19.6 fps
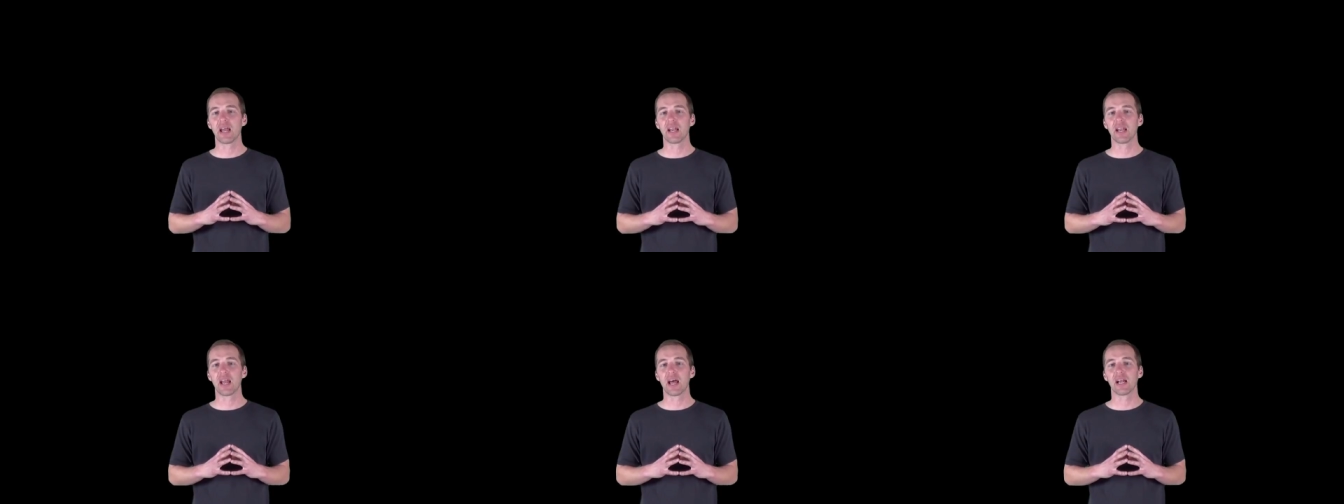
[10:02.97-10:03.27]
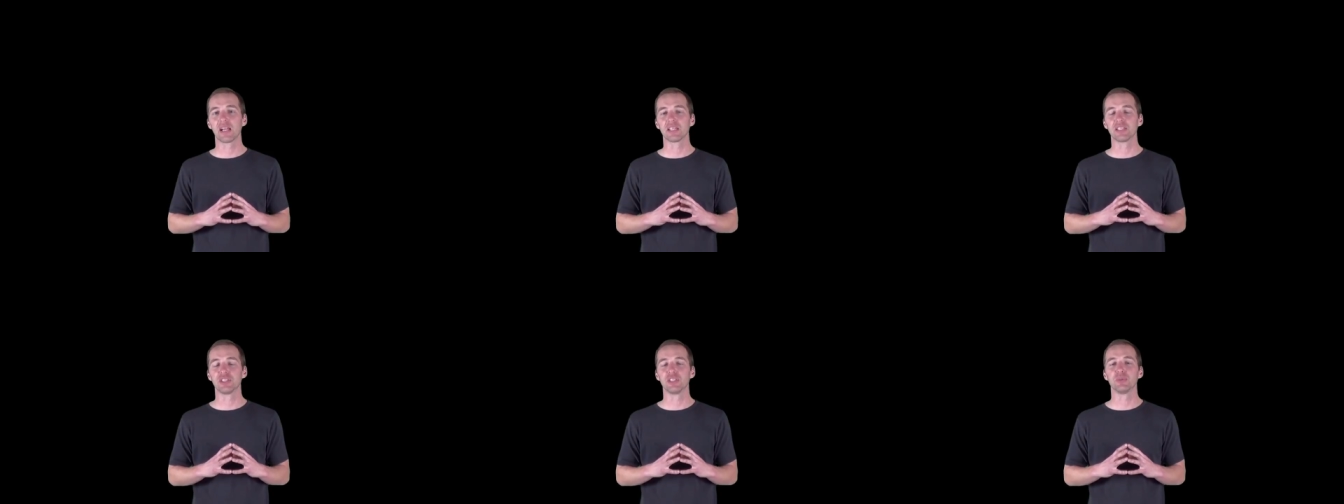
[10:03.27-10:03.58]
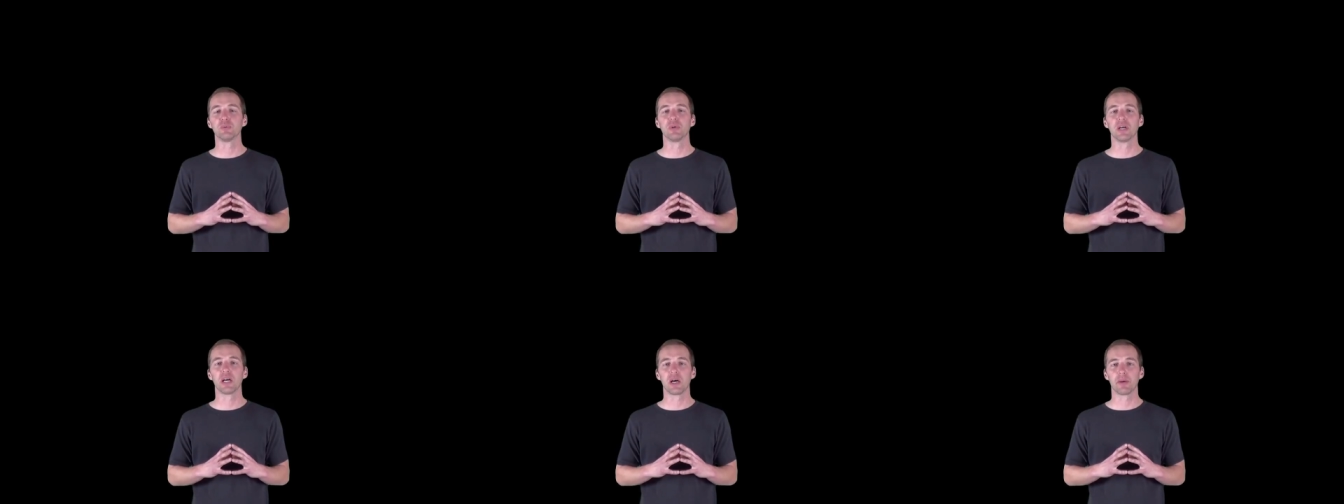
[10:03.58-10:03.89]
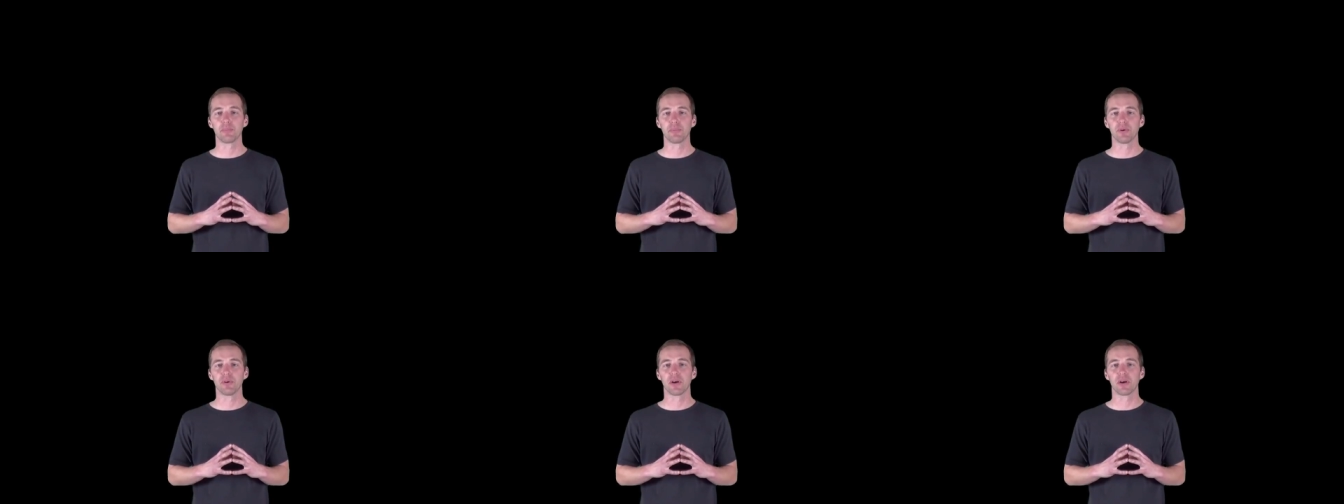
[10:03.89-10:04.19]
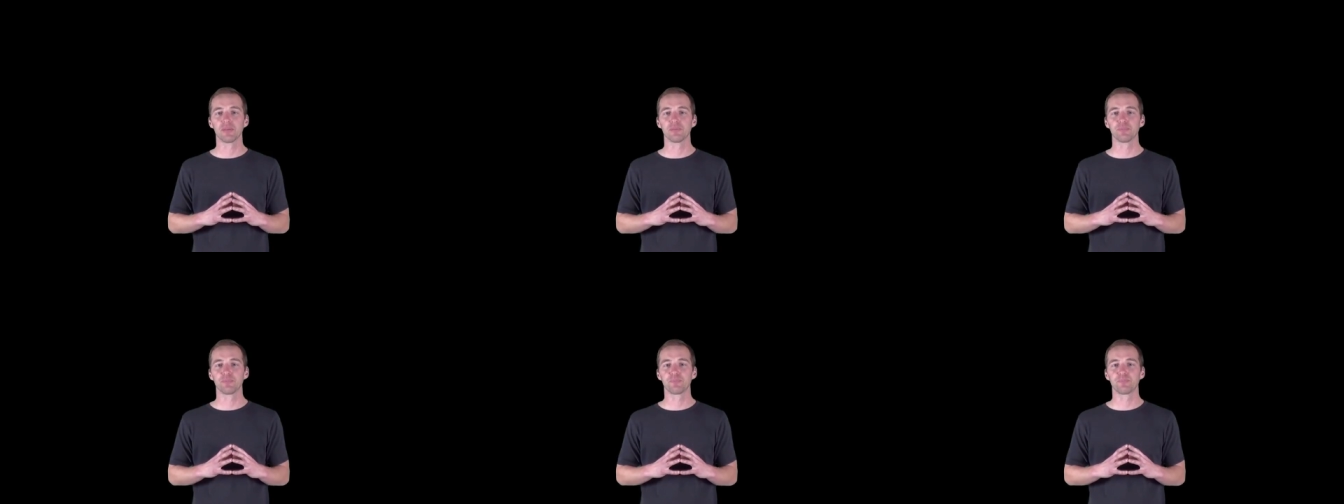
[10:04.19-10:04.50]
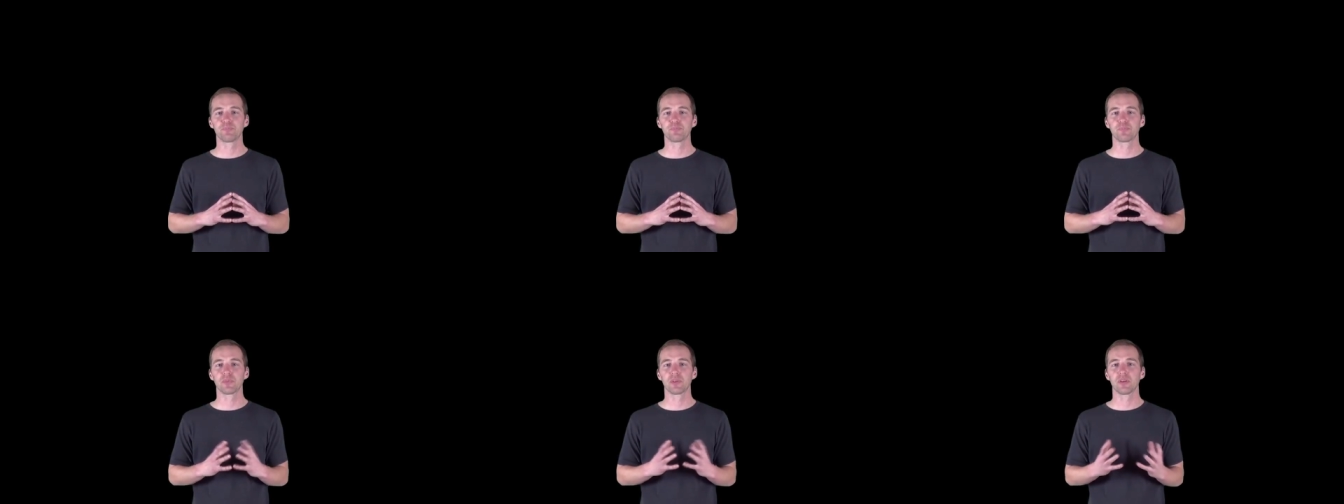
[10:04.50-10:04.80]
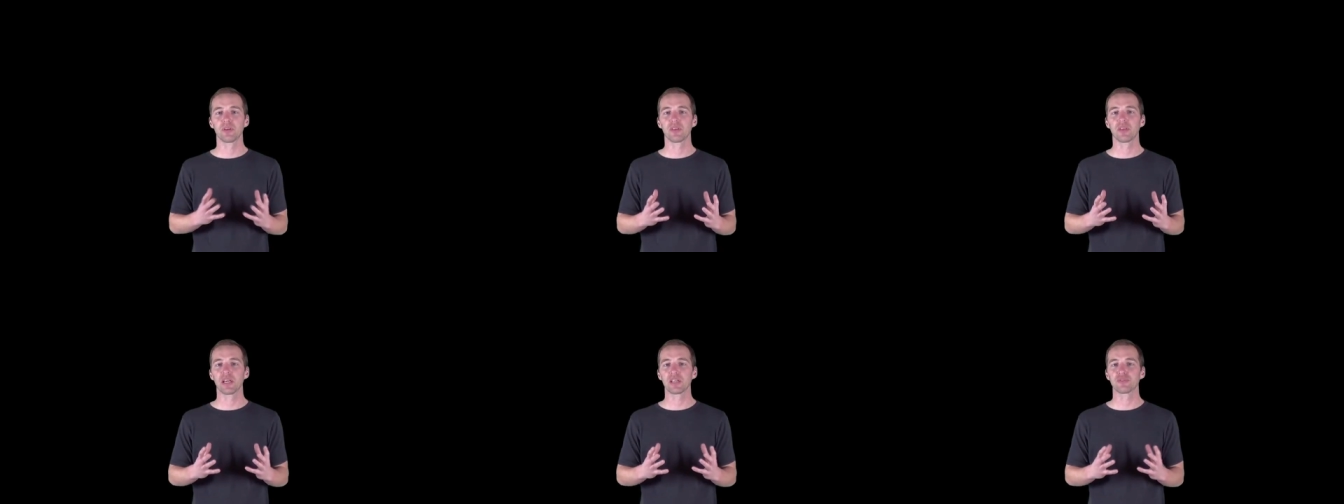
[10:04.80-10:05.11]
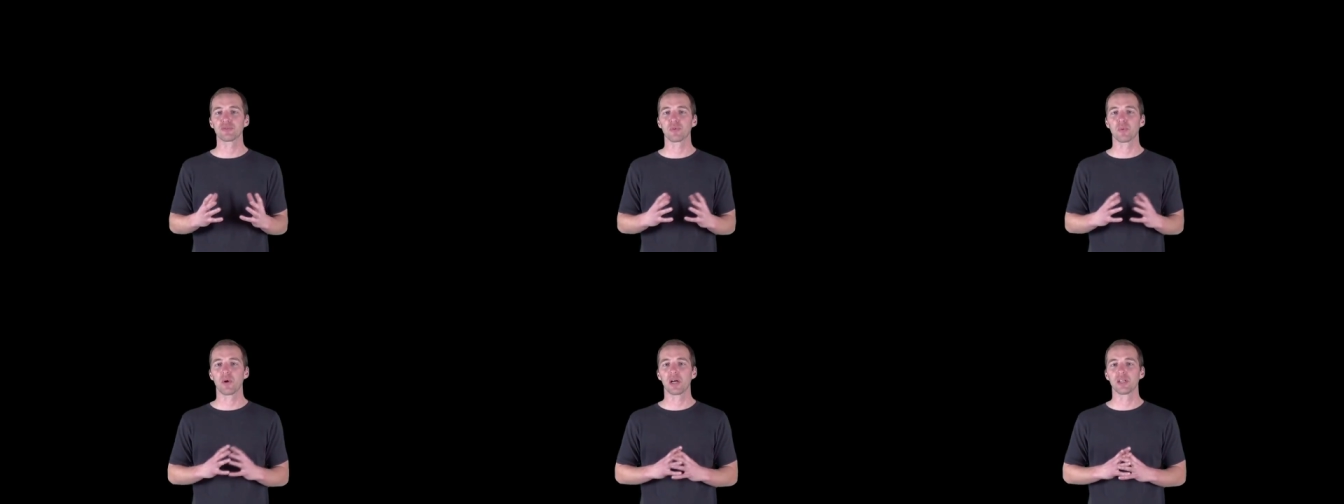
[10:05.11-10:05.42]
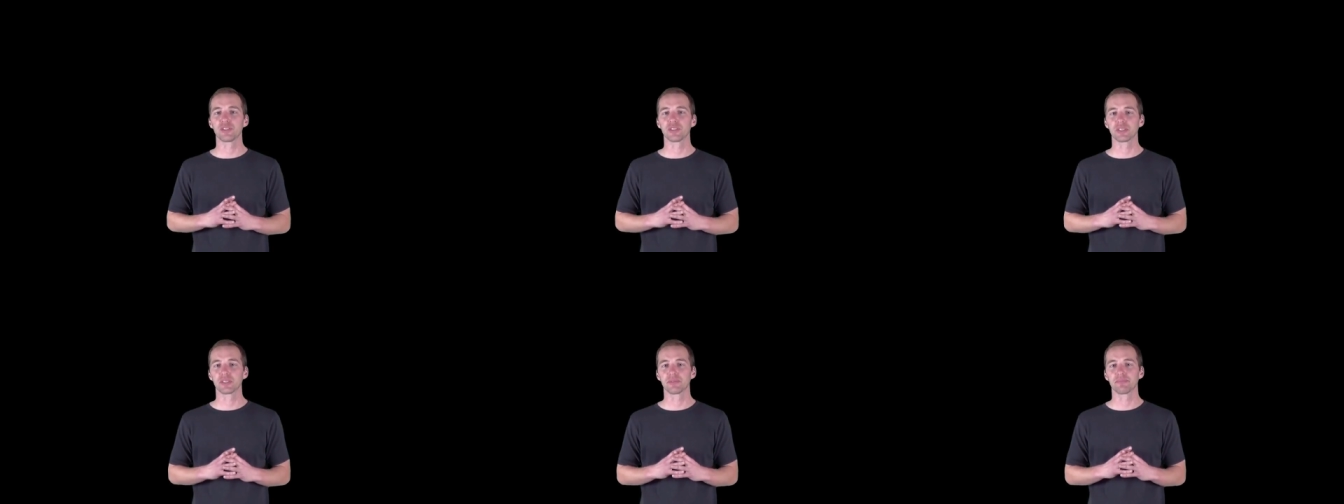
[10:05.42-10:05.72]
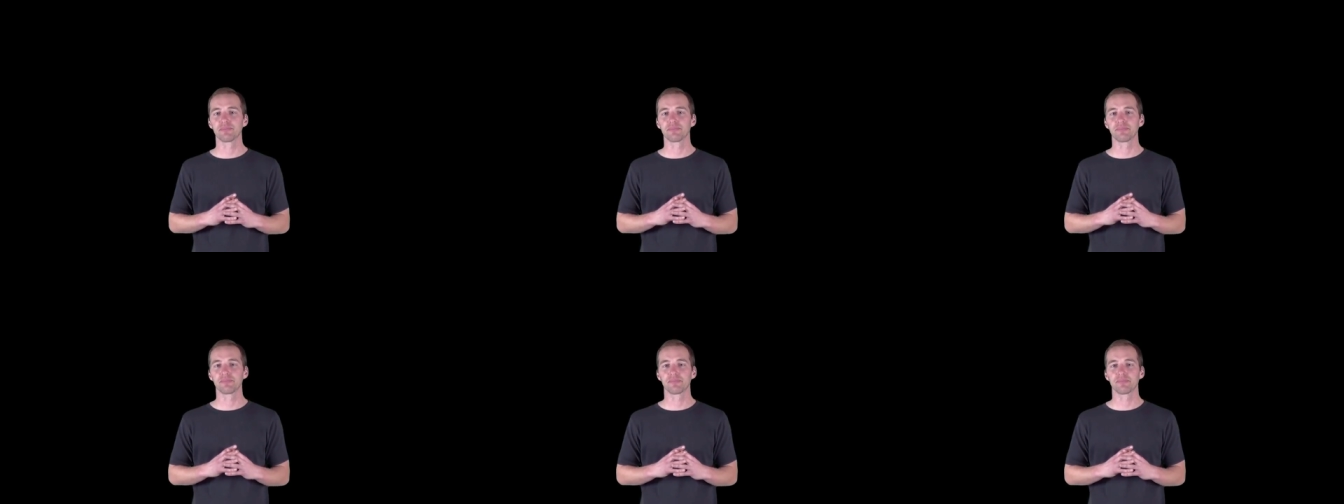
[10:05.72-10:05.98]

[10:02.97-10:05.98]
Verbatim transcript: that analogy will help you out. Thanks for watching.